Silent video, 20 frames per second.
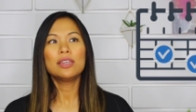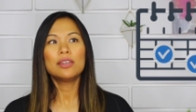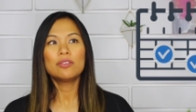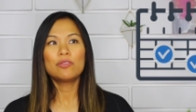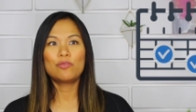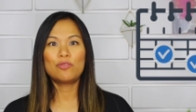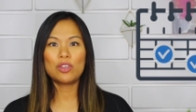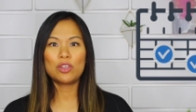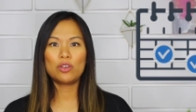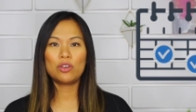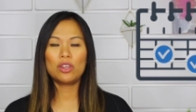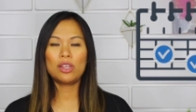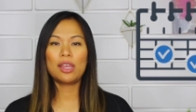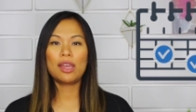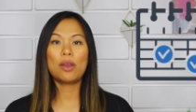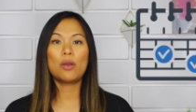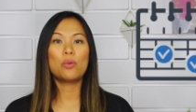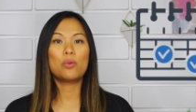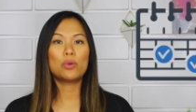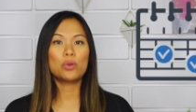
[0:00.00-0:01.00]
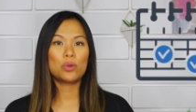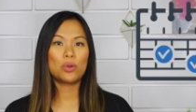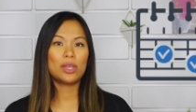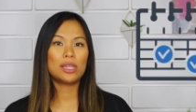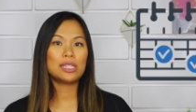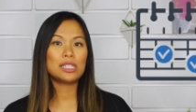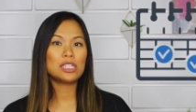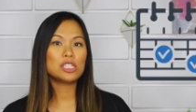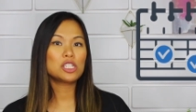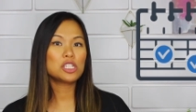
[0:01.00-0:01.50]
figuring out what do
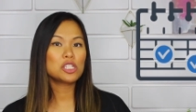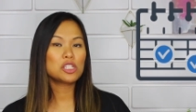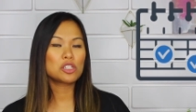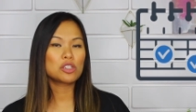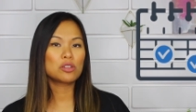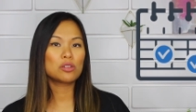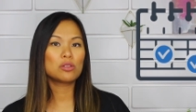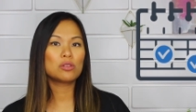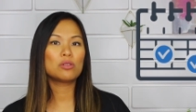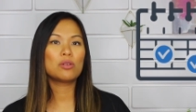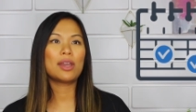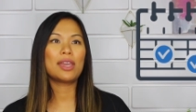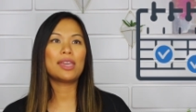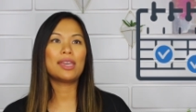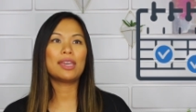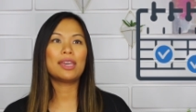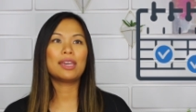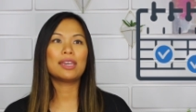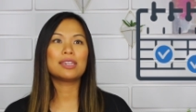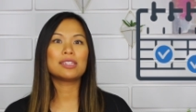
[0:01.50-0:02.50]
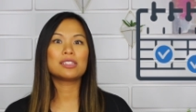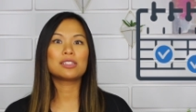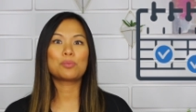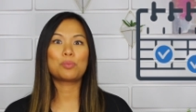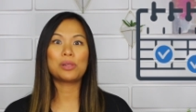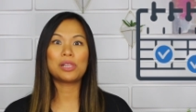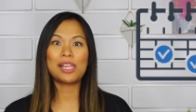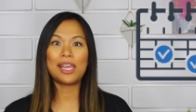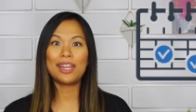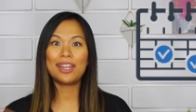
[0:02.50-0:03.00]
I need to do and
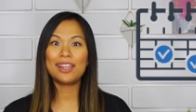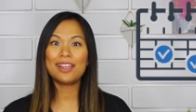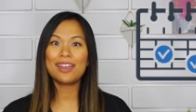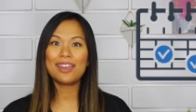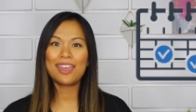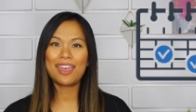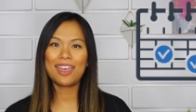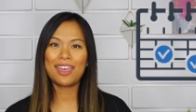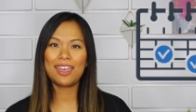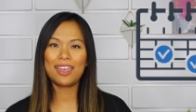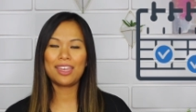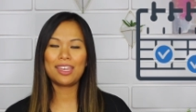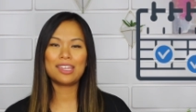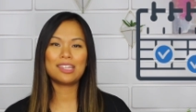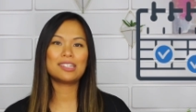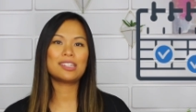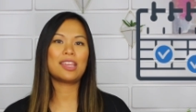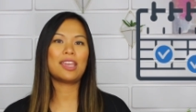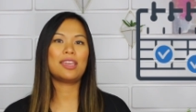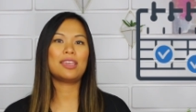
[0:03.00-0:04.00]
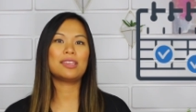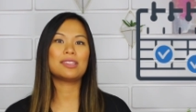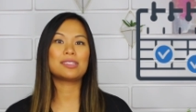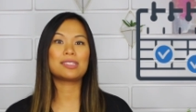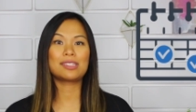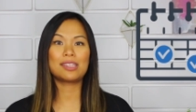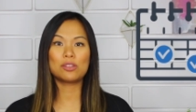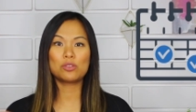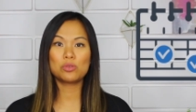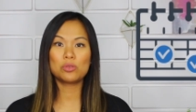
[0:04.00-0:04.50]
planning ahead and
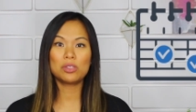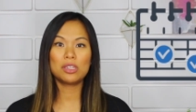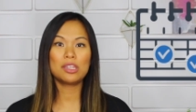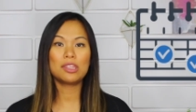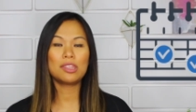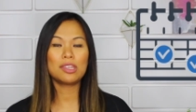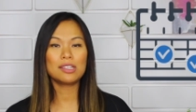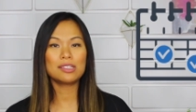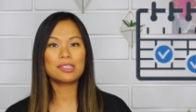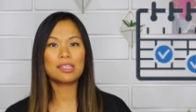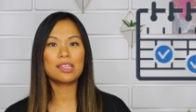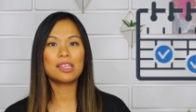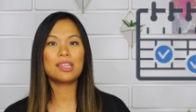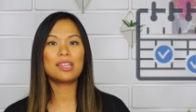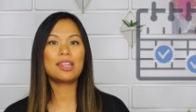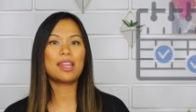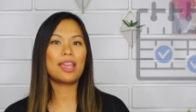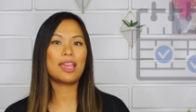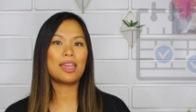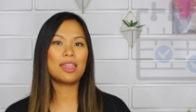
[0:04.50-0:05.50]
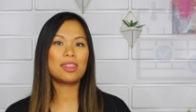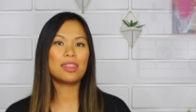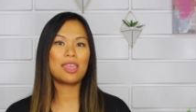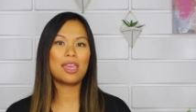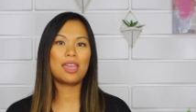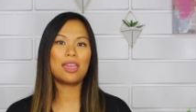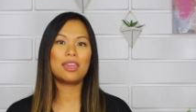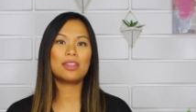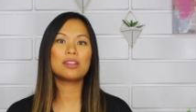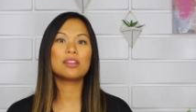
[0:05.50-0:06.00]
scheduling things in and
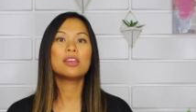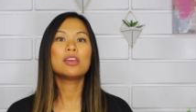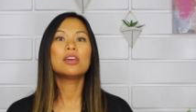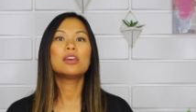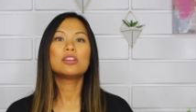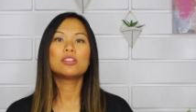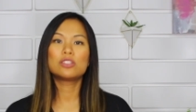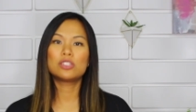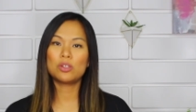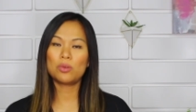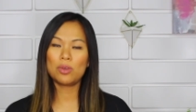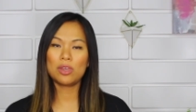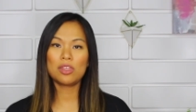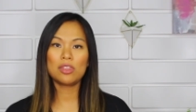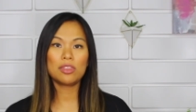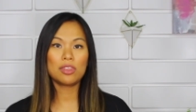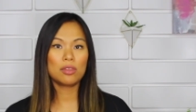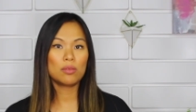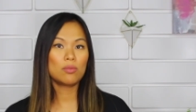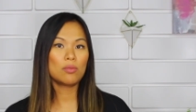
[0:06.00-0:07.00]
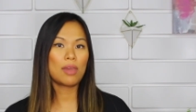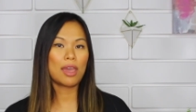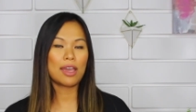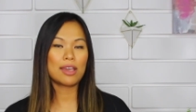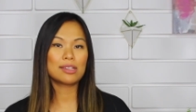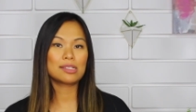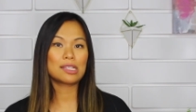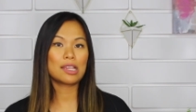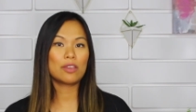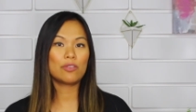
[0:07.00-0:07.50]
then doing them
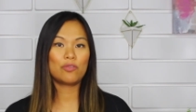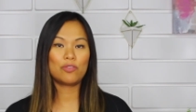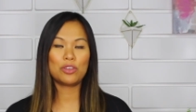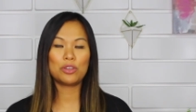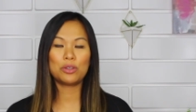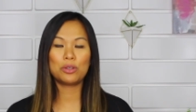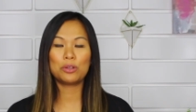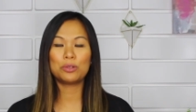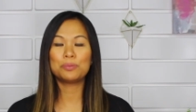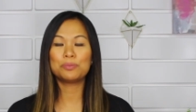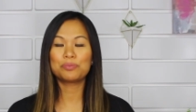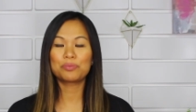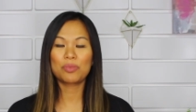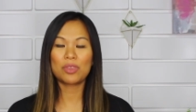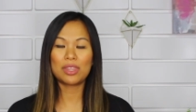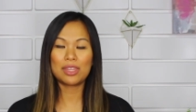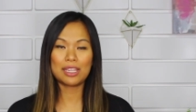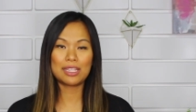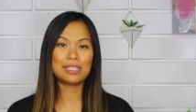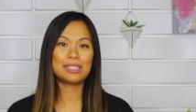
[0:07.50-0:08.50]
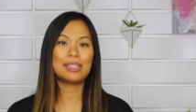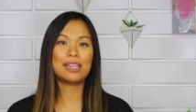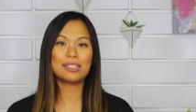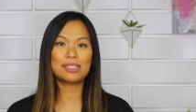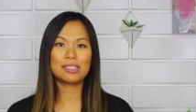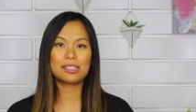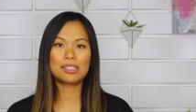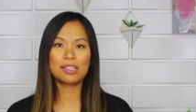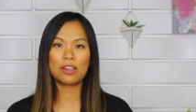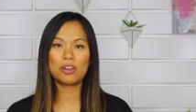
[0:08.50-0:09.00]
as I feel is
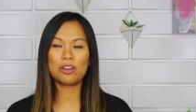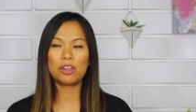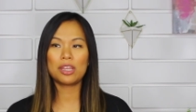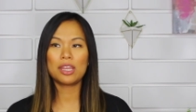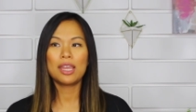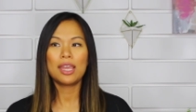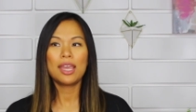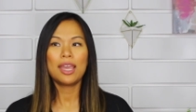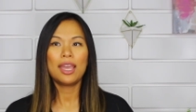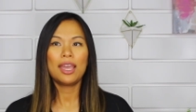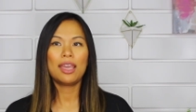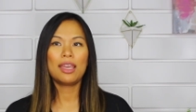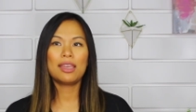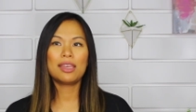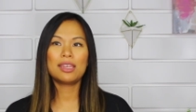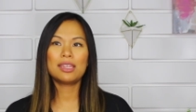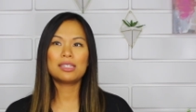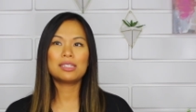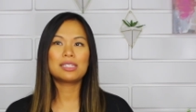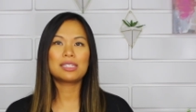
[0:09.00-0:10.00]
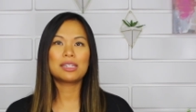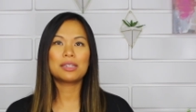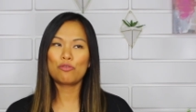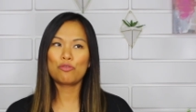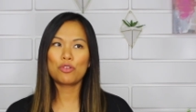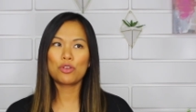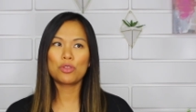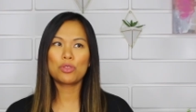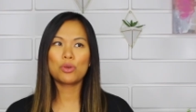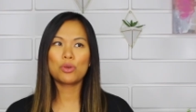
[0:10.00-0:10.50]
necessary. And for